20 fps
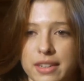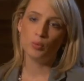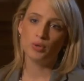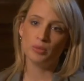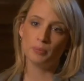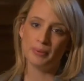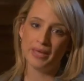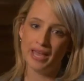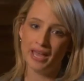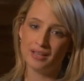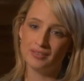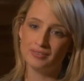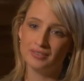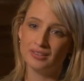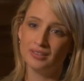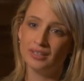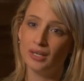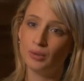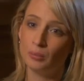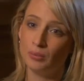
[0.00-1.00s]
With
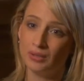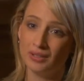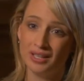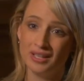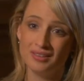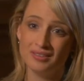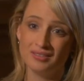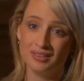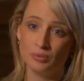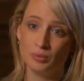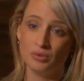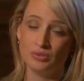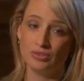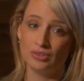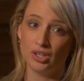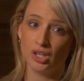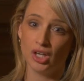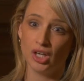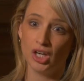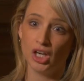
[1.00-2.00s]
Paxton, I realized it
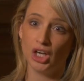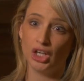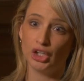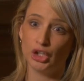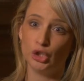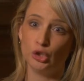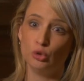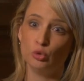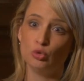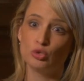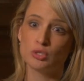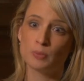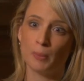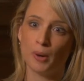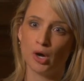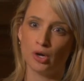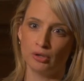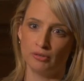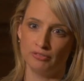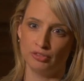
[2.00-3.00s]
was a huge
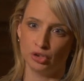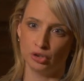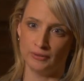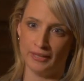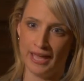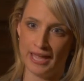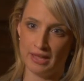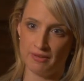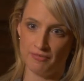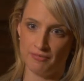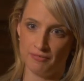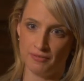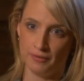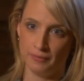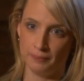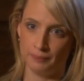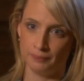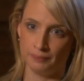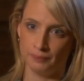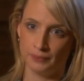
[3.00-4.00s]
part of her life.
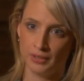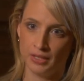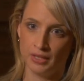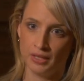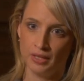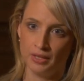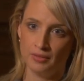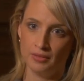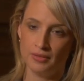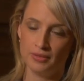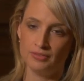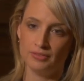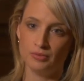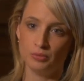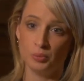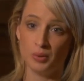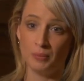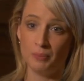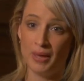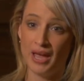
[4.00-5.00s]
This
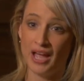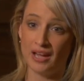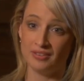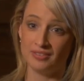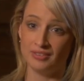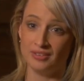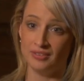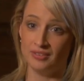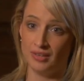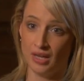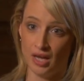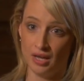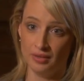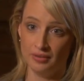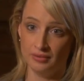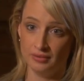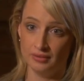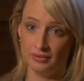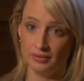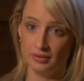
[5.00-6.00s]
is what Paxton
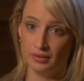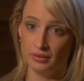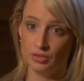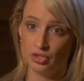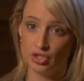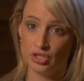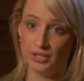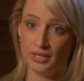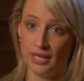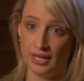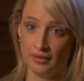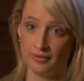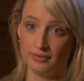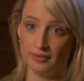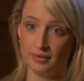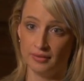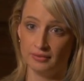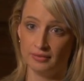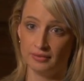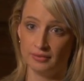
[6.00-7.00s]
does. She
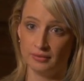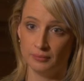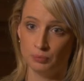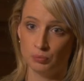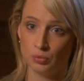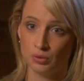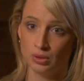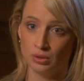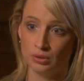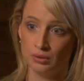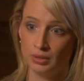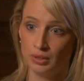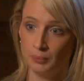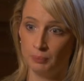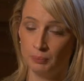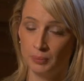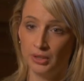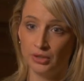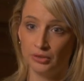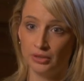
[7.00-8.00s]
dances.
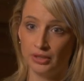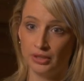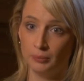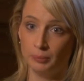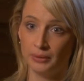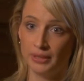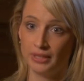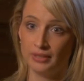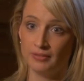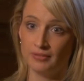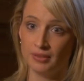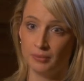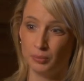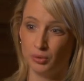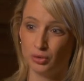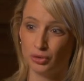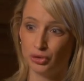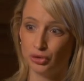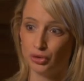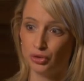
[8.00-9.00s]
Period, plain and
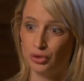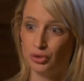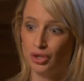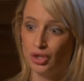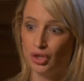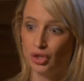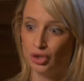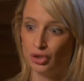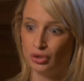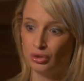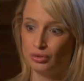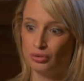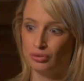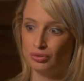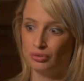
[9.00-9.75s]
simple. Her